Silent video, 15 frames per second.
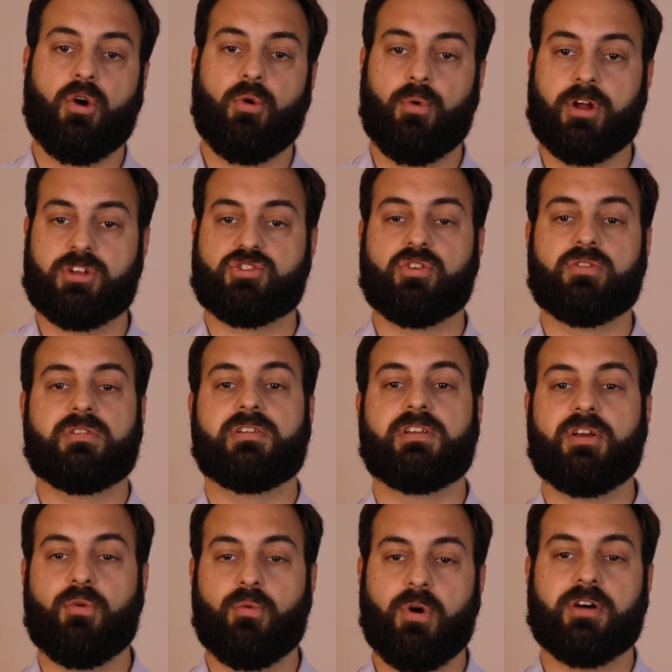were jointly
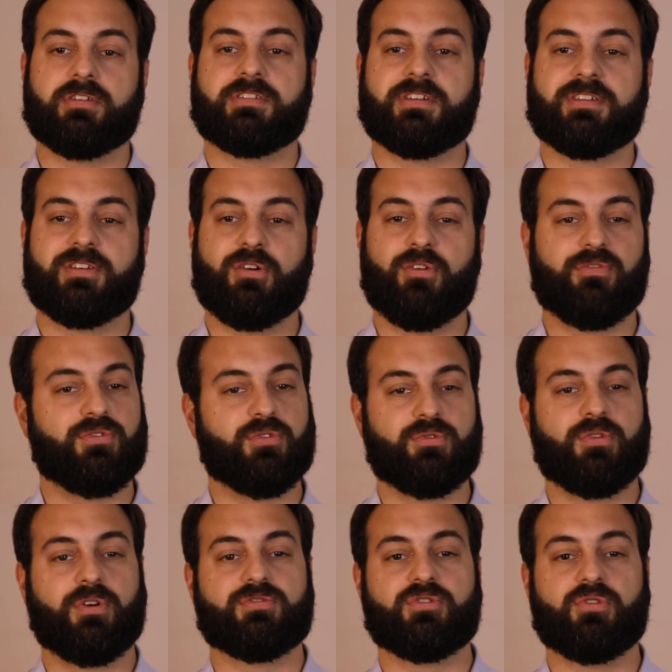awarded a few
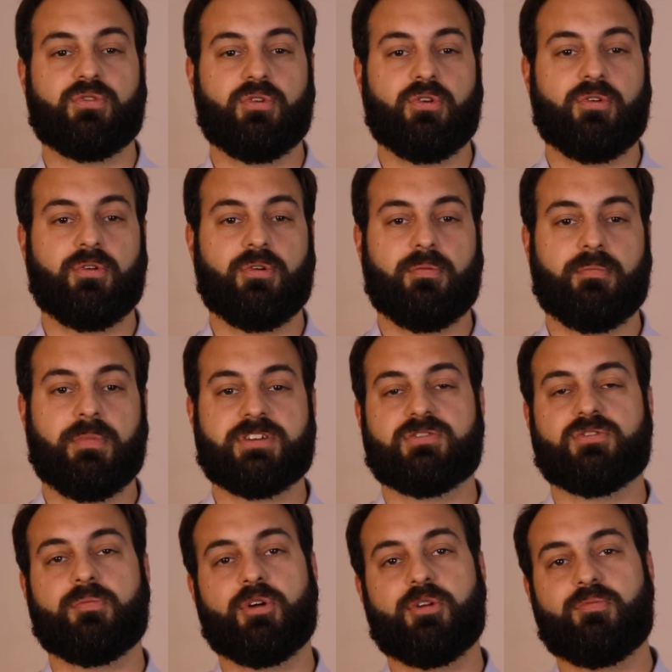years ago by the
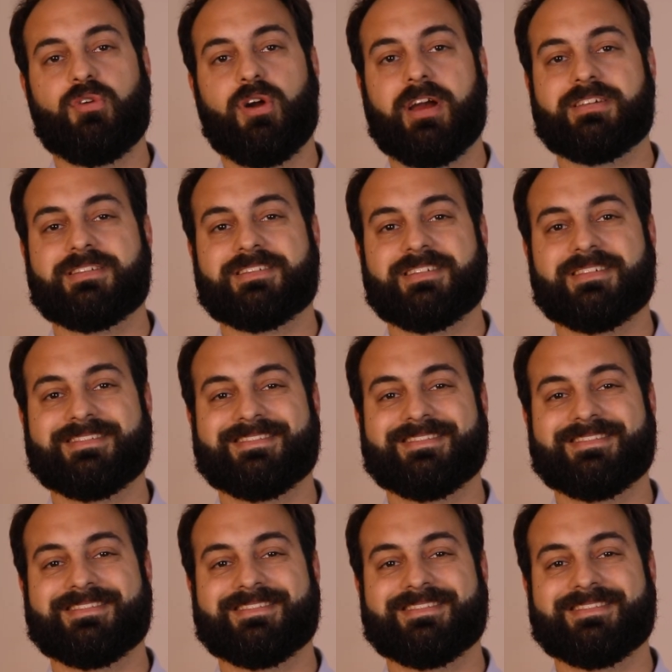Nobel Prize.